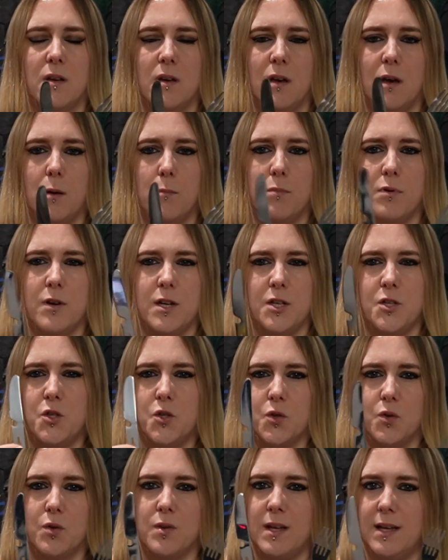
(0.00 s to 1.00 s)
I'm pretty
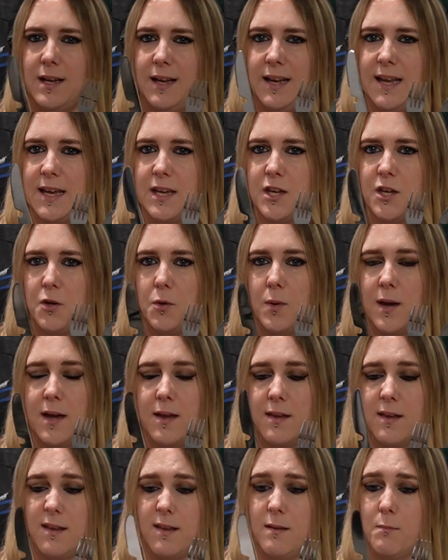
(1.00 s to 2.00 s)
sure they'll let you
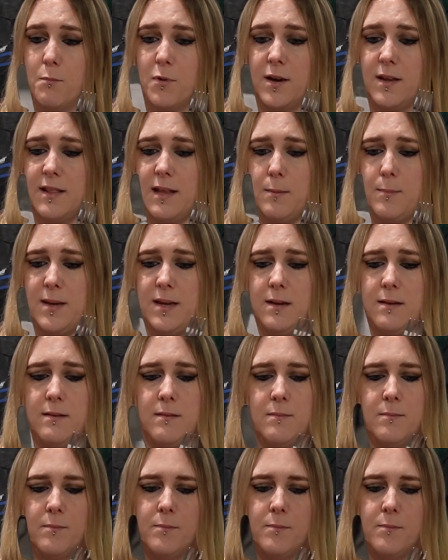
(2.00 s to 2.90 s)
bring them in.